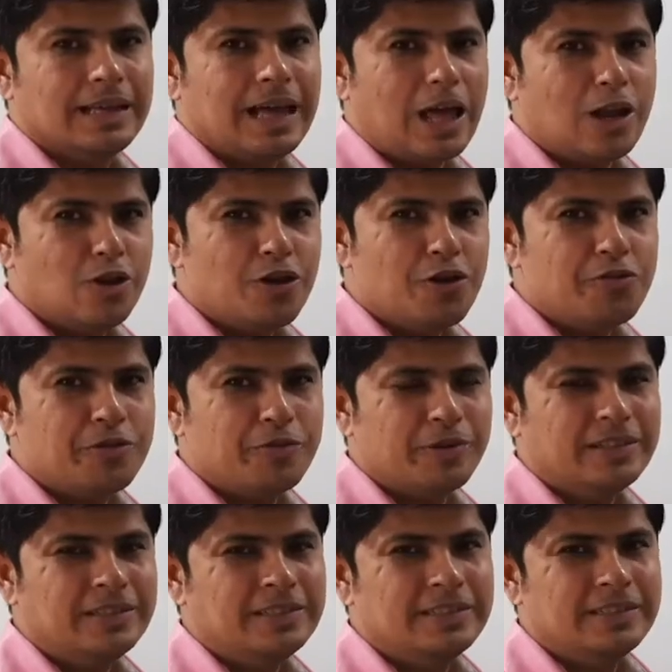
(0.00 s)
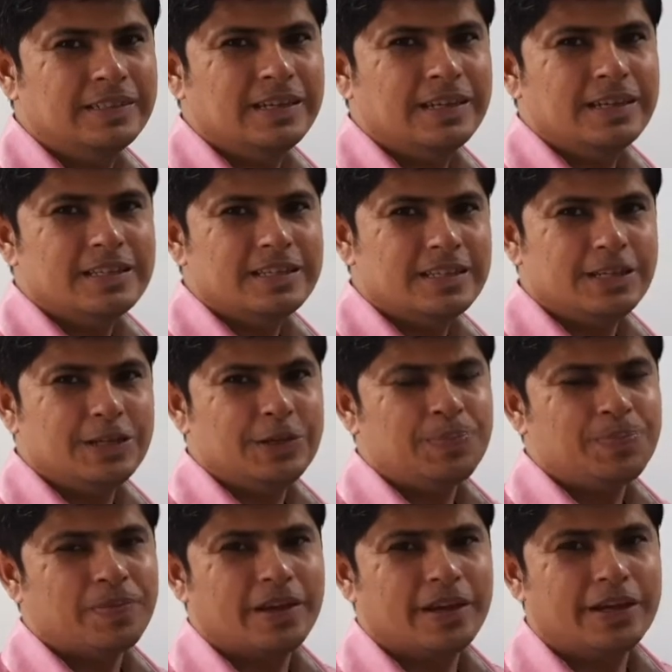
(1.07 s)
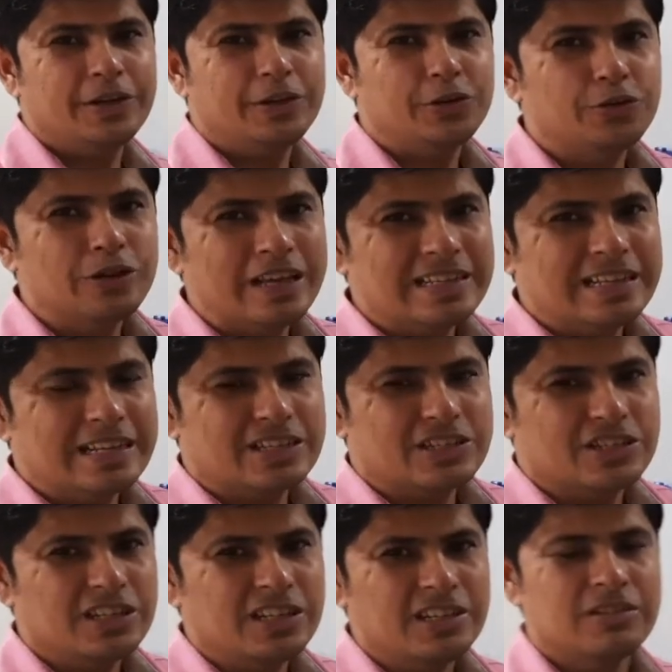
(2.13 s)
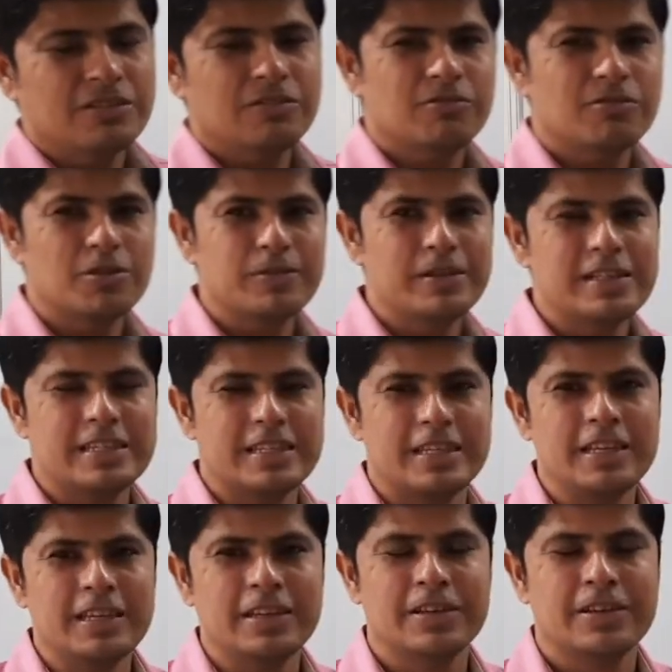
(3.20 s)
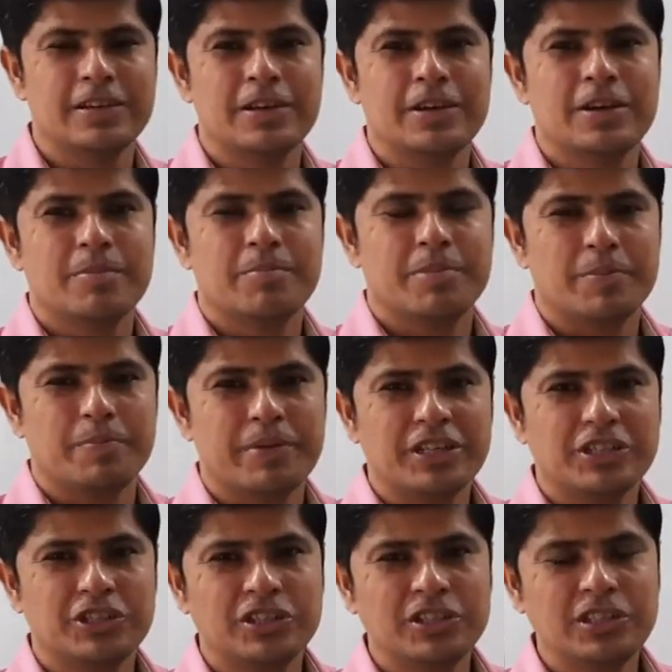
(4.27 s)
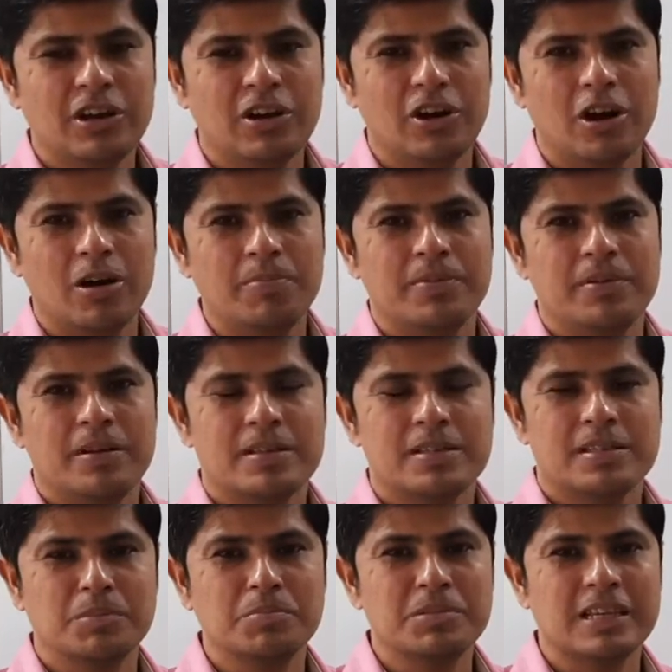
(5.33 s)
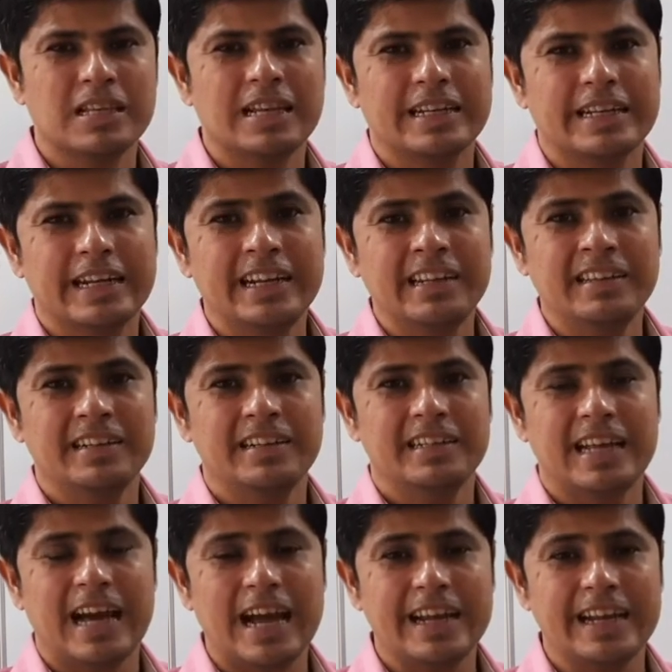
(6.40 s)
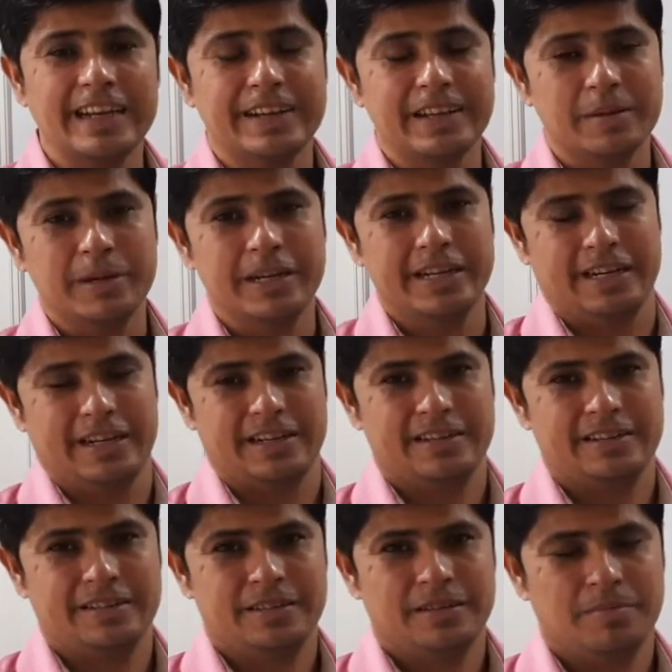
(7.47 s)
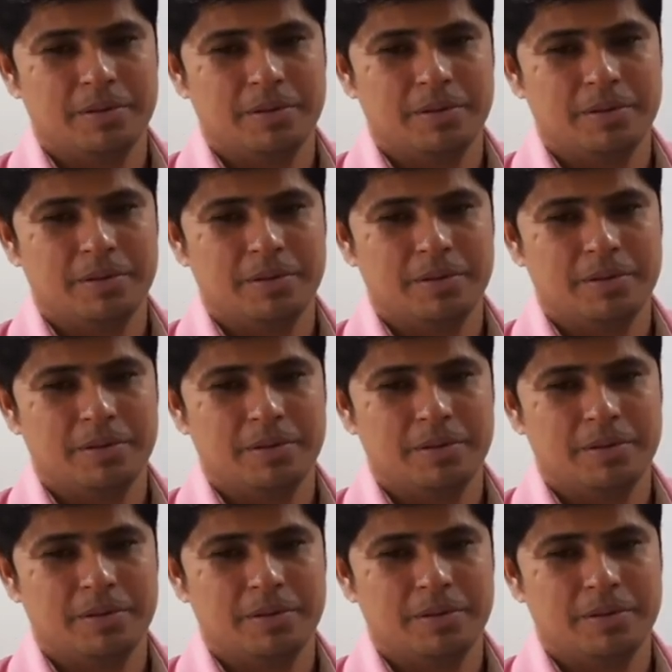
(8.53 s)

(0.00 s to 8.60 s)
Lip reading: Hello everyone. See, in today's lecture we will see preparation of some selected dye intermediate.